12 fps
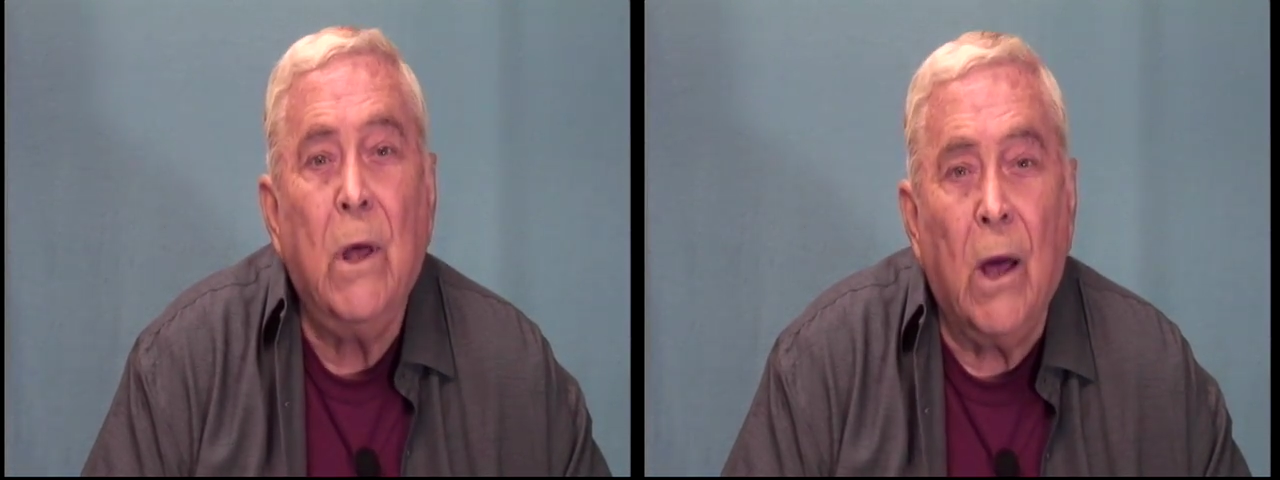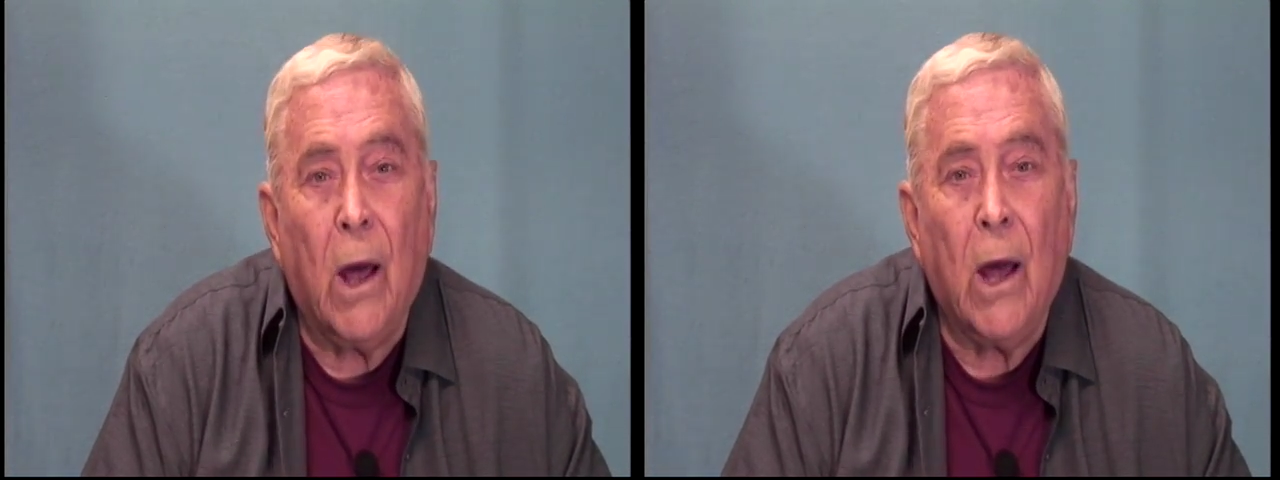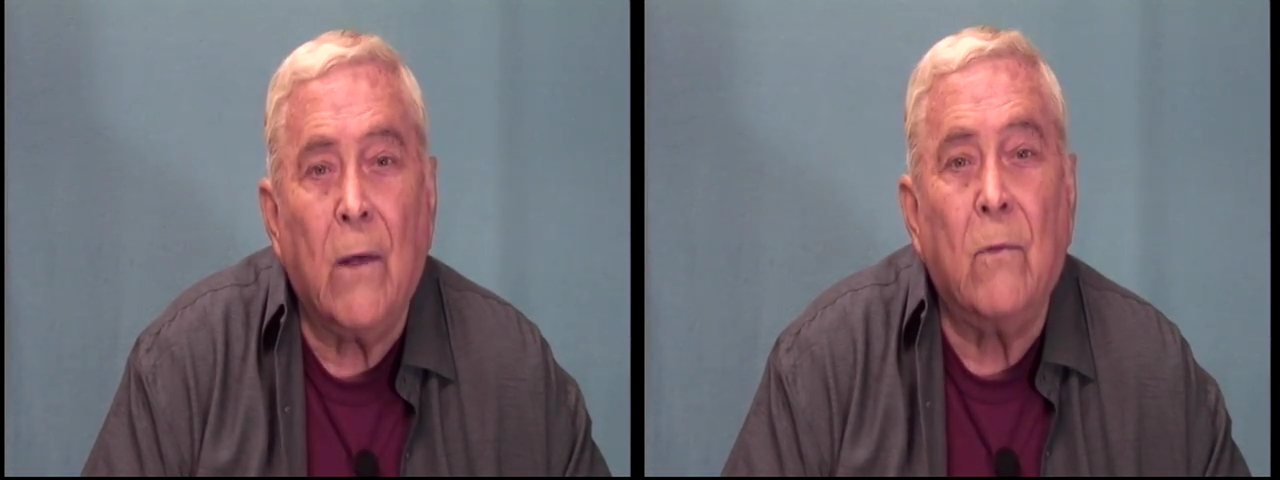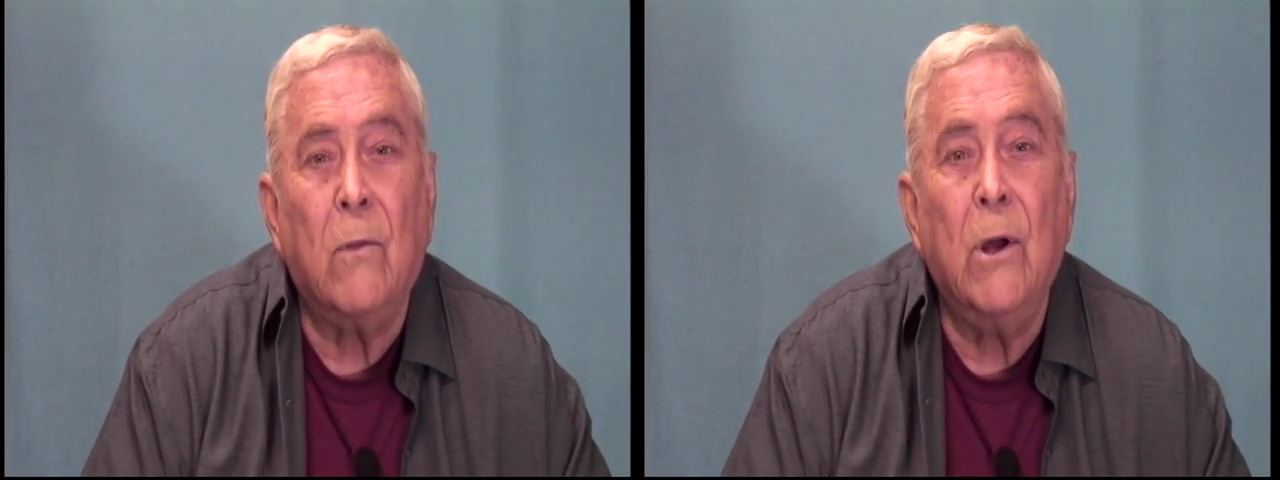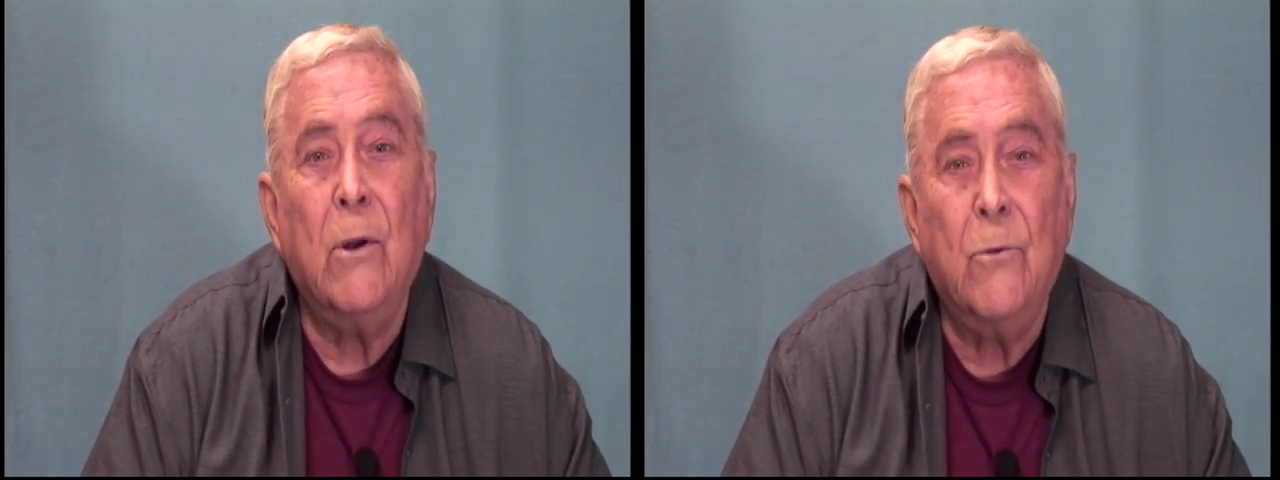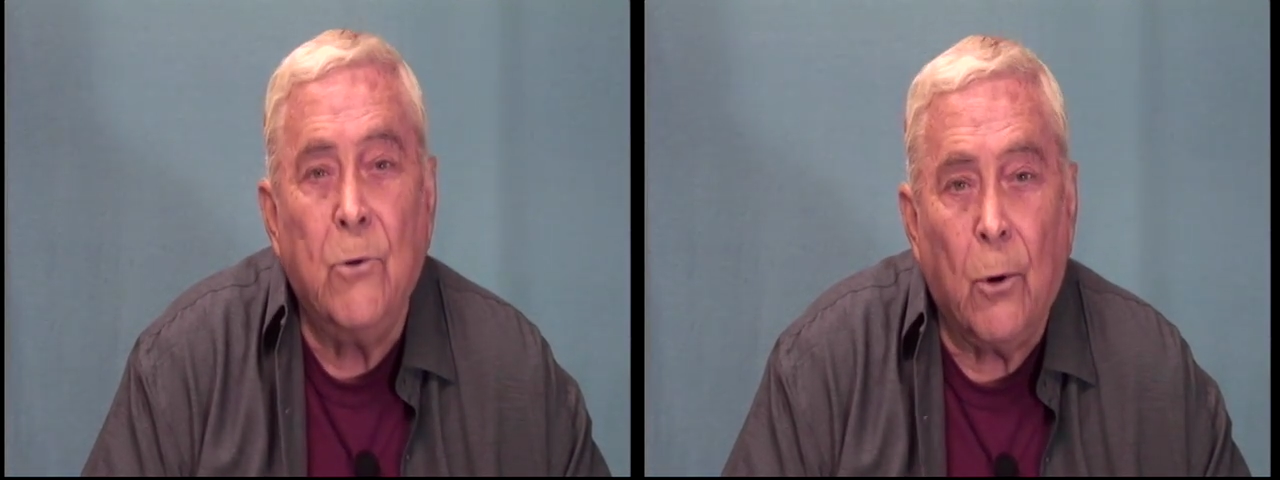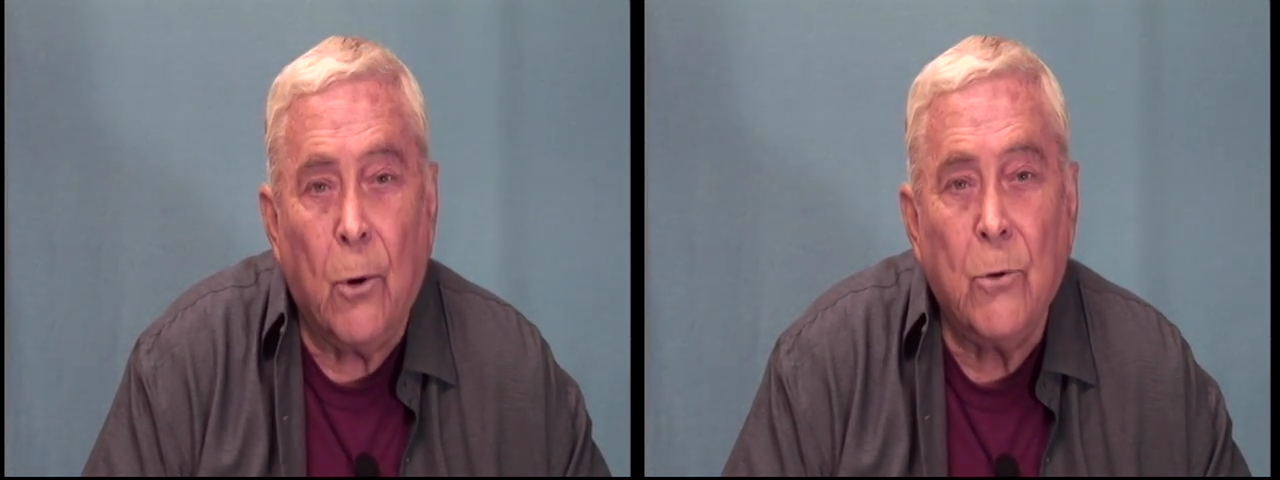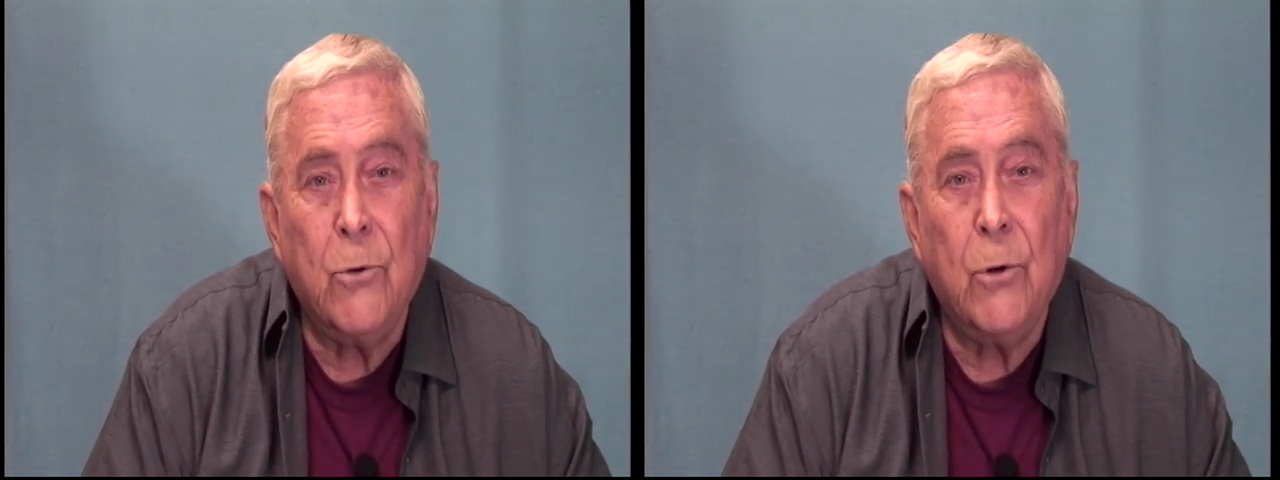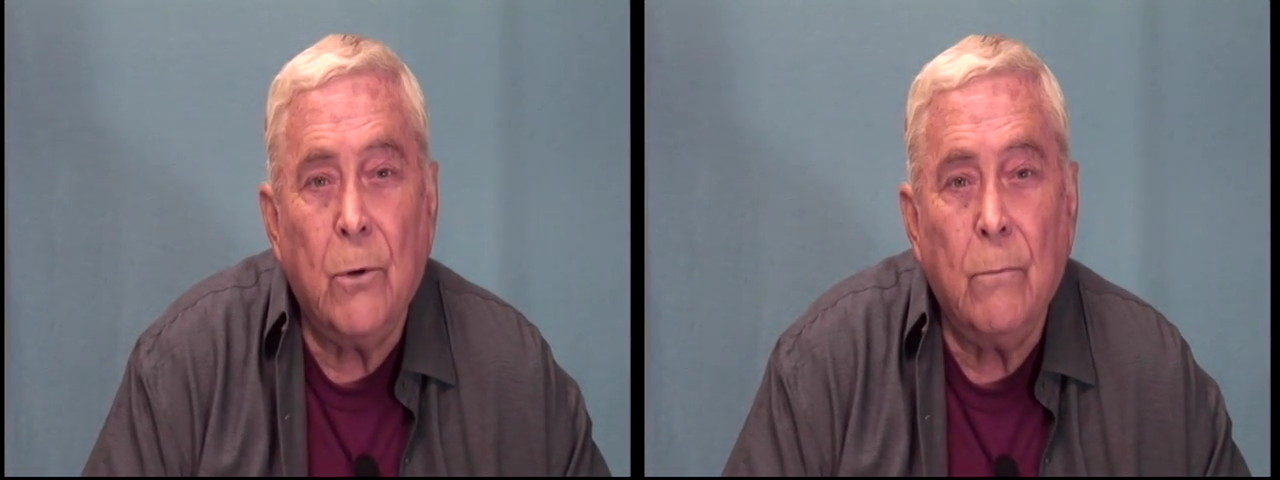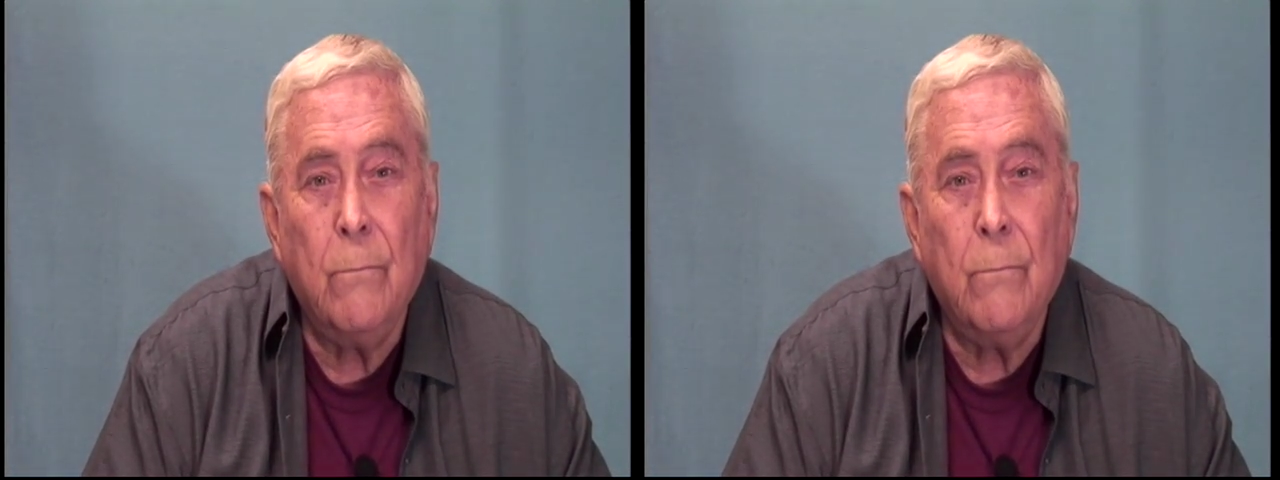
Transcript: Catholic Church.